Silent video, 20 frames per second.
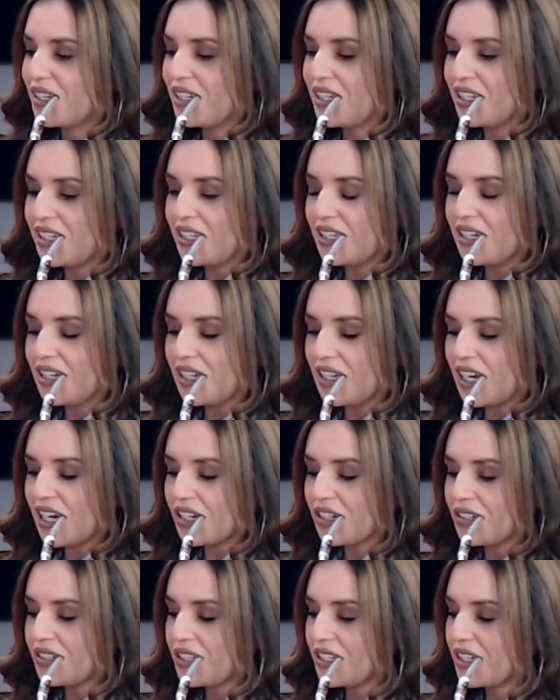Uh, yeah,
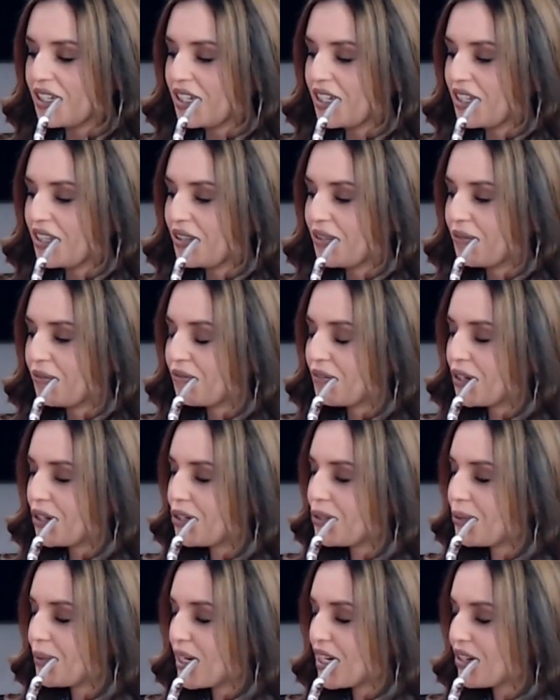actually, uh, the
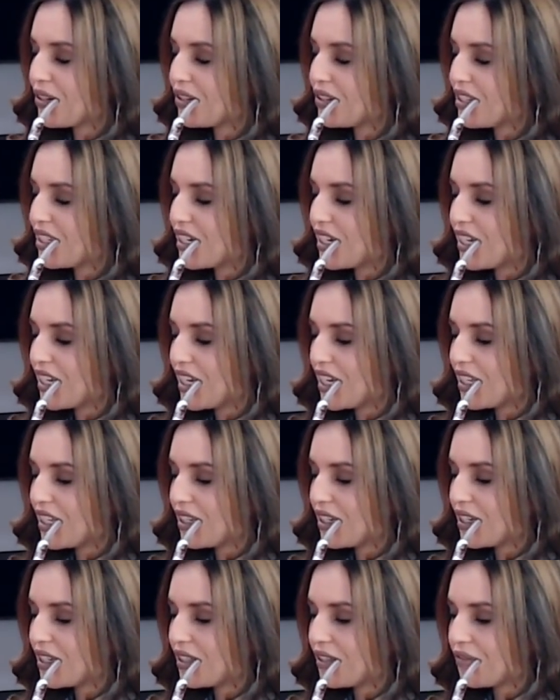first records that
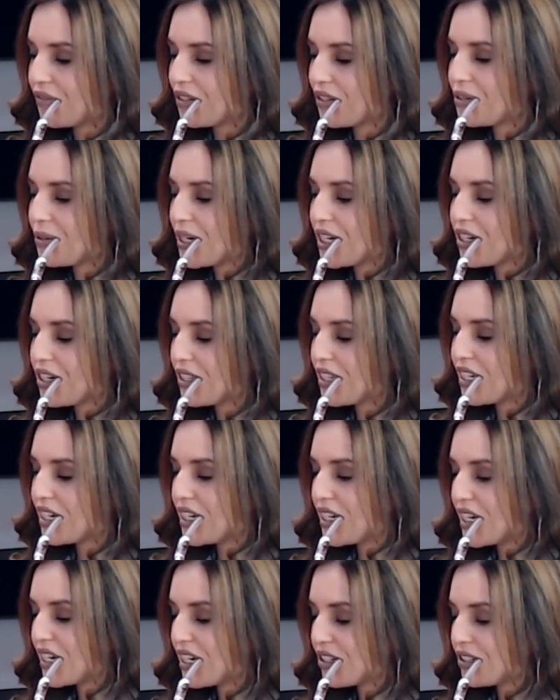I the the first record
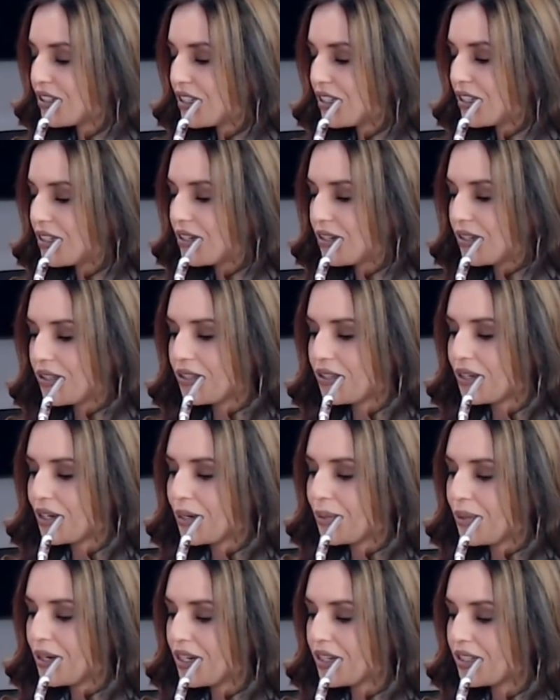that I actually did on the
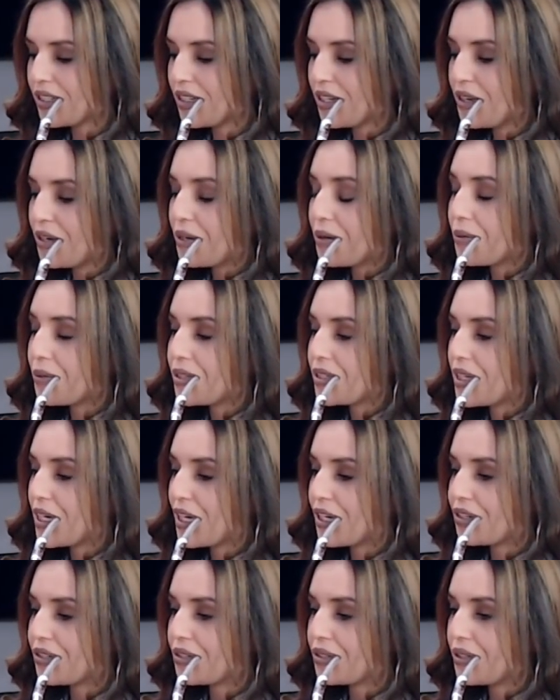talk box was
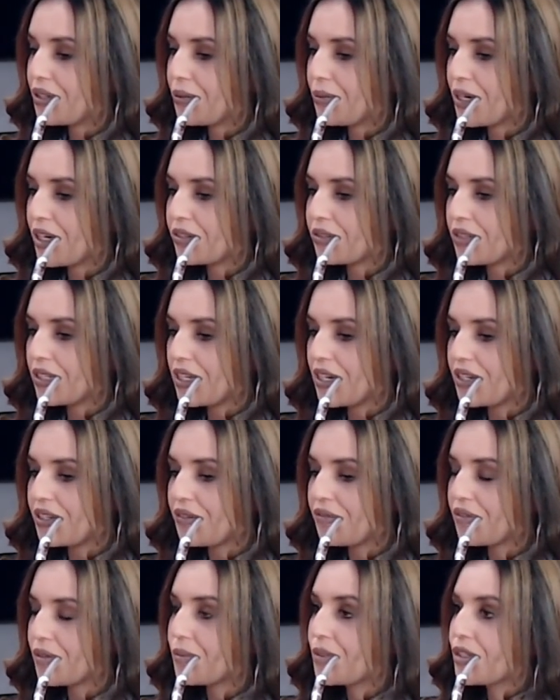actually a record that I
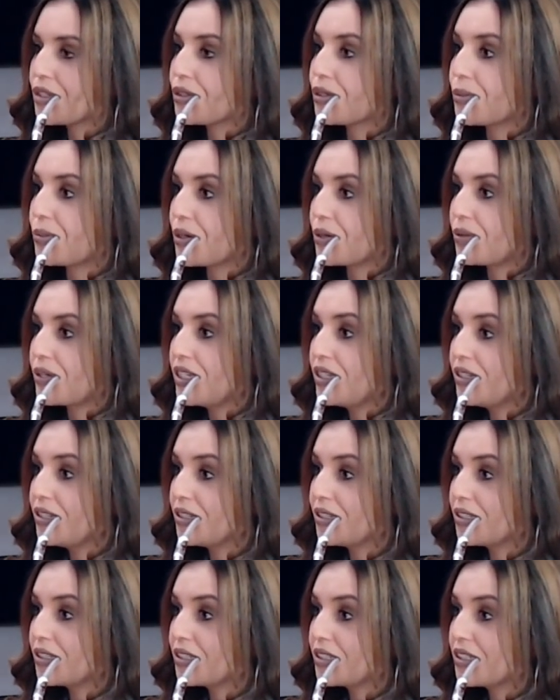did for Mr.
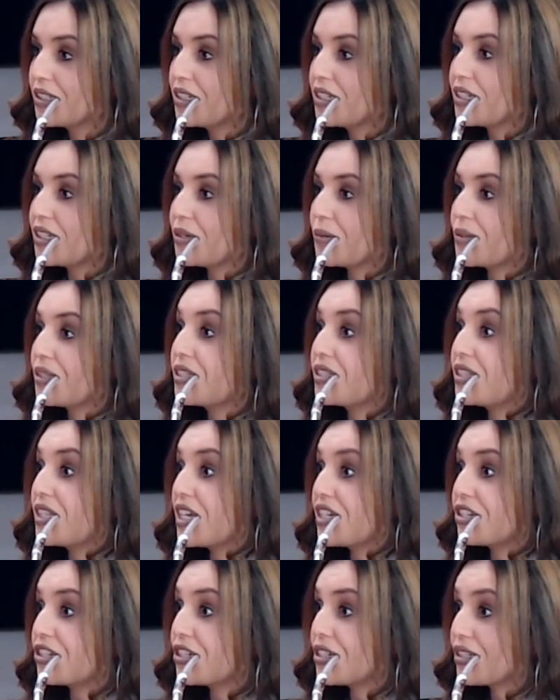Capone, uh-huh. and was
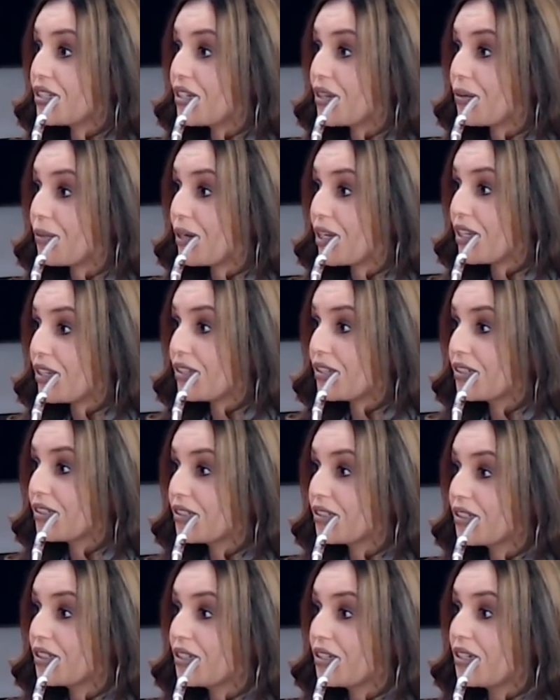Let's Just Get Away.
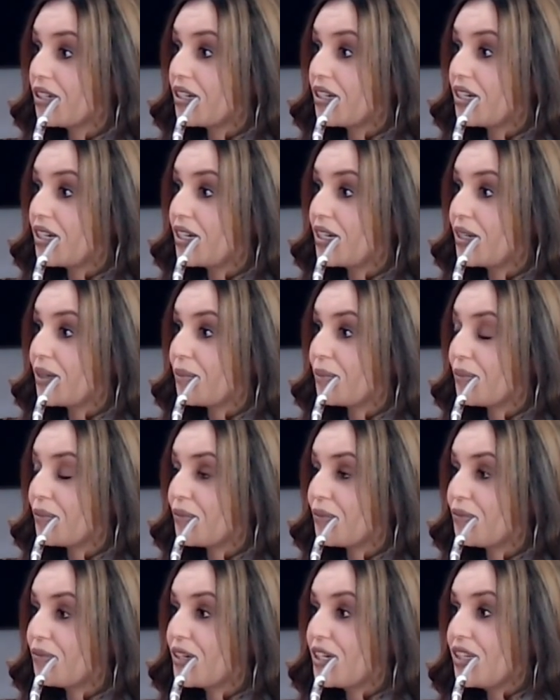Okay.
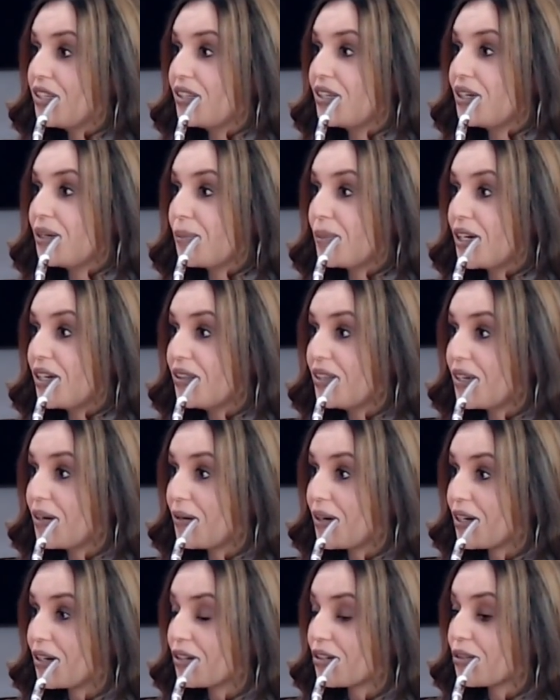Um, funny thing about
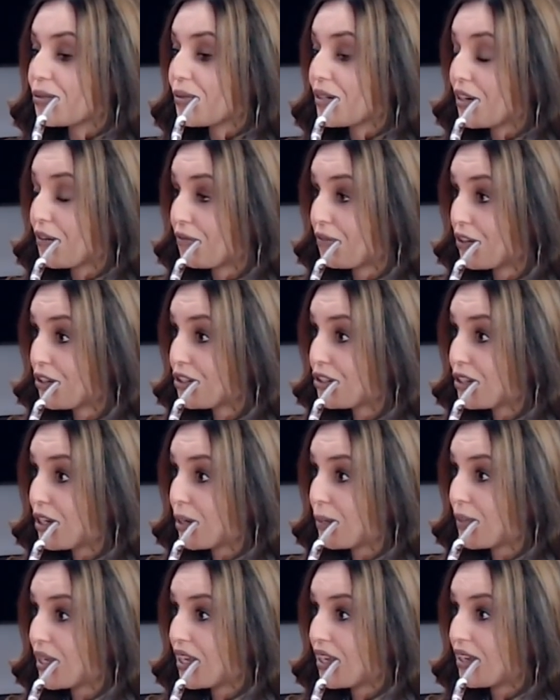that record is when I first
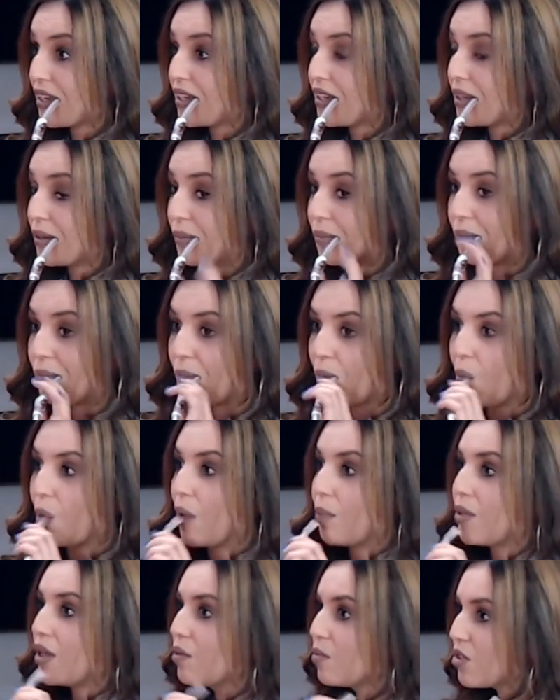got my uh,
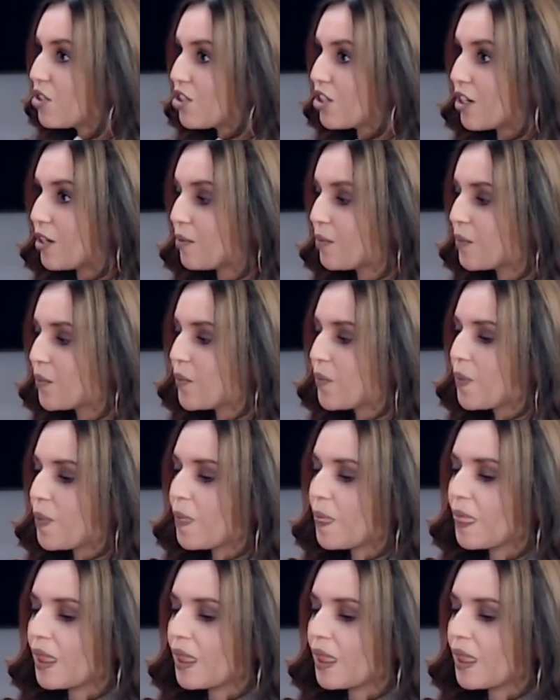my beat machine,